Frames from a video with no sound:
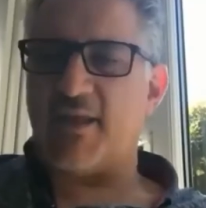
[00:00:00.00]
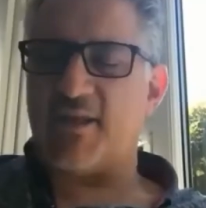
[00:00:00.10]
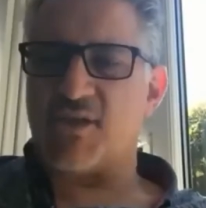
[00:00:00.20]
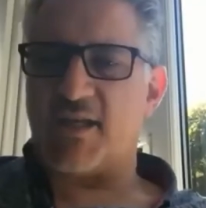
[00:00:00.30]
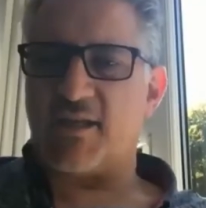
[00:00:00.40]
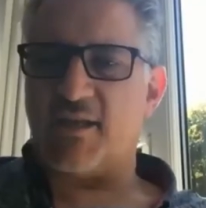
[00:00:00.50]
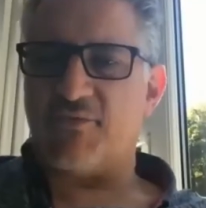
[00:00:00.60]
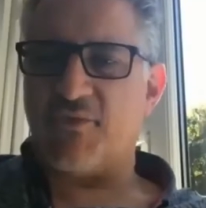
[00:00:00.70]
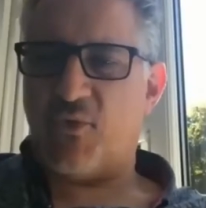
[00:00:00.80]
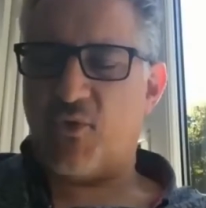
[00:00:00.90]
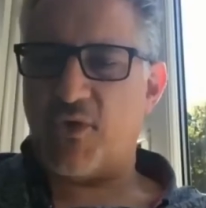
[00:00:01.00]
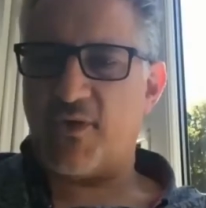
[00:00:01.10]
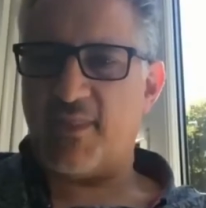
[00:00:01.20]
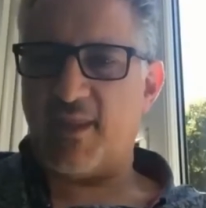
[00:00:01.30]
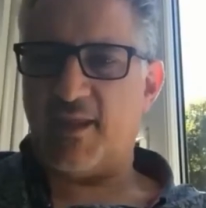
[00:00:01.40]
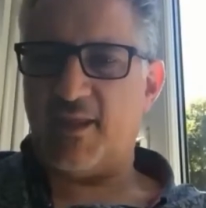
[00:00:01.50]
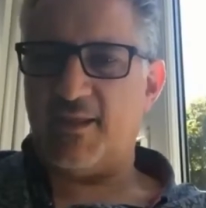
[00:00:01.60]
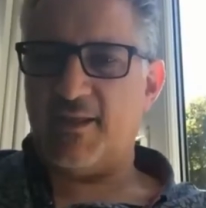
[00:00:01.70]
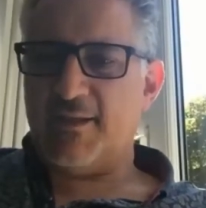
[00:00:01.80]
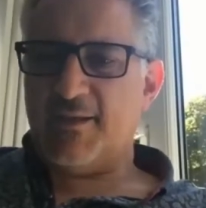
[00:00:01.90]
agenda for
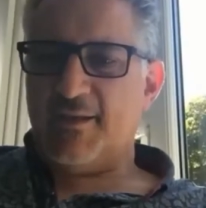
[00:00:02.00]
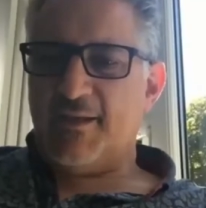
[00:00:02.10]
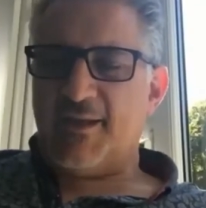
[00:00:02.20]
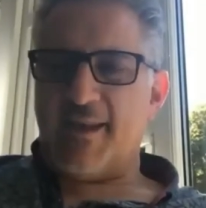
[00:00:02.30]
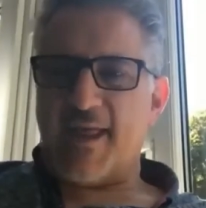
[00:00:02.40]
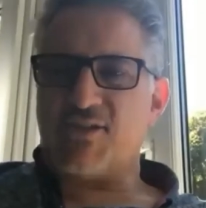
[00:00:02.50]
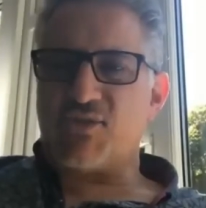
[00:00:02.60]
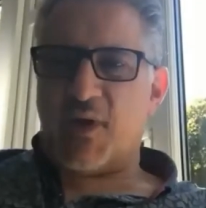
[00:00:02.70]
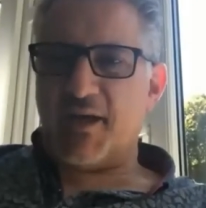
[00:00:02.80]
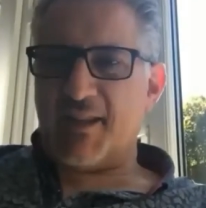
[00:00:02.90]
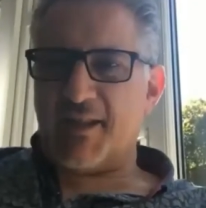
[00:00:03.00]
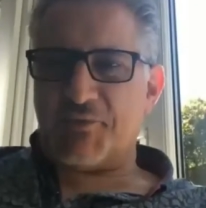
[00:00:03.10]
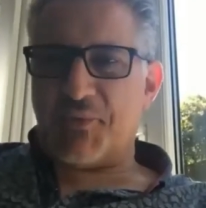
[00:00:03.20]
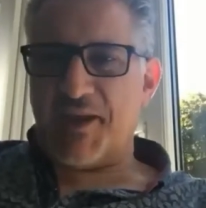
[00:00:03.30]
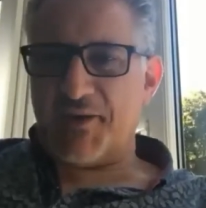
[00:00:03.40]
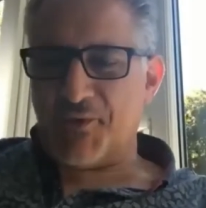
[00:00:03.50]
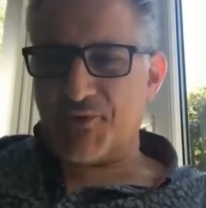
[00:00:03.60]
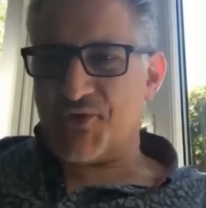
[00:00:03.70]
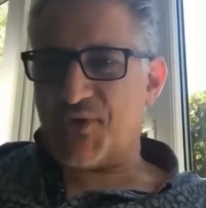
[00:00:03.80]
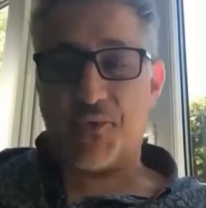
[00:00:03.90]
the next one that we
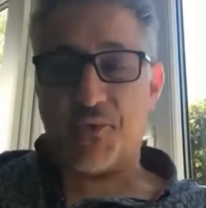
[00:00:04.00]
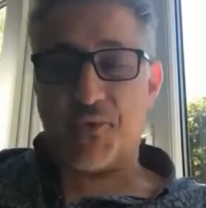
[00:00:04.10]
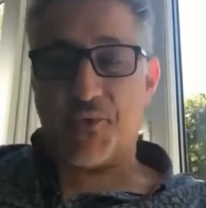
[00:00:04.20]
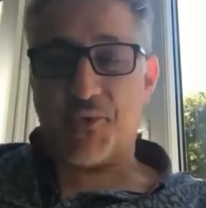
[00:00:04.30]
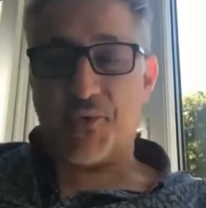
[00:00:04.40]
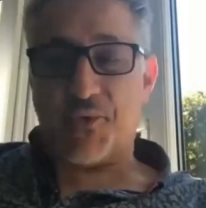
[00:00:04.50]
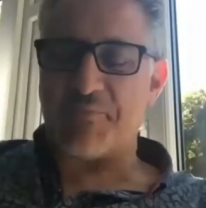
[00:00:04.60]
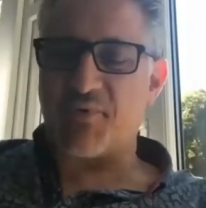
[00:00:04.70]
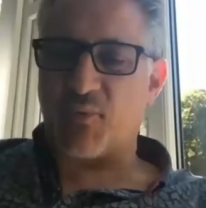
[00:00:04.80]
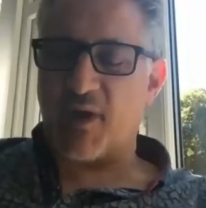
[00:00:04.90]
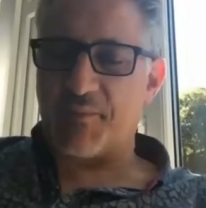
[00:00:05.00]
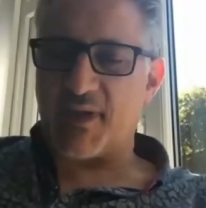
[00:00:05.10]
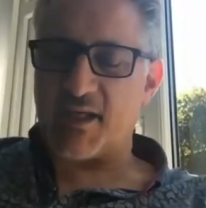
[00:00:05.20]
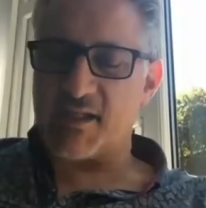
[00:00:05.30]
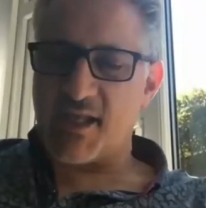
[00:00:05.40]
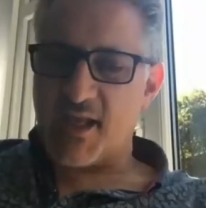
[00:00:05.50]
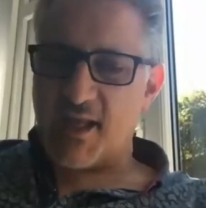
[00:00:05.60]
will join. Maybe a separate one, because...